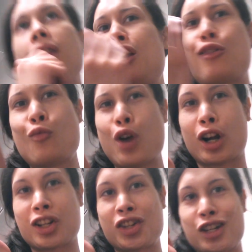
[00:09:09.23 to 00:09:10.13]
it
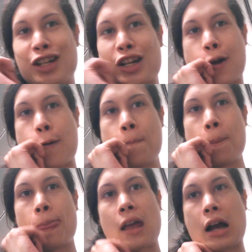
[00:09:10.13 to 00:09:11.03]
works,
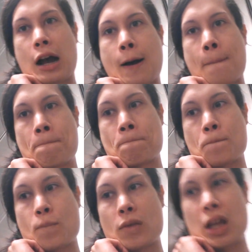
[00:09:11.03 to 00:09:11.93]
and
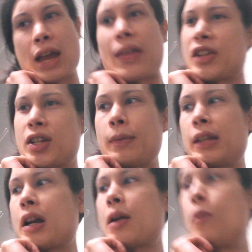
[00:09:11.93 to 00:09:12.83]
that's something
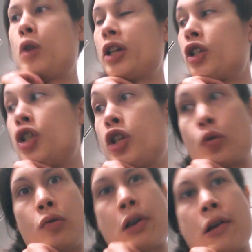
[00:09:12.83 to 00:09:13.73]
that I'm willing to
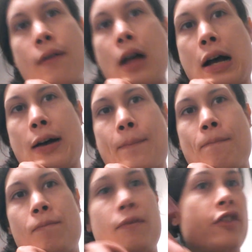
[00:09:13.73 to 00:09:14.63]
do.
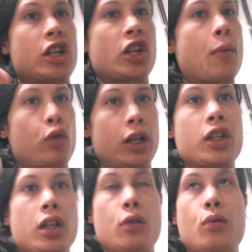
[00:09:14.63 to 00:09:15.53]
Fish, I'm willing
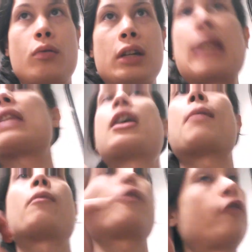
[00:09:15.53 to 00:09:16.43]
to eat
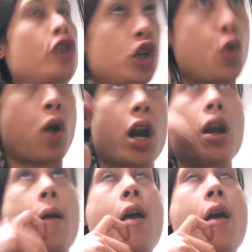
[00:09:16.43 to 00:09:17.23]
them, for sure.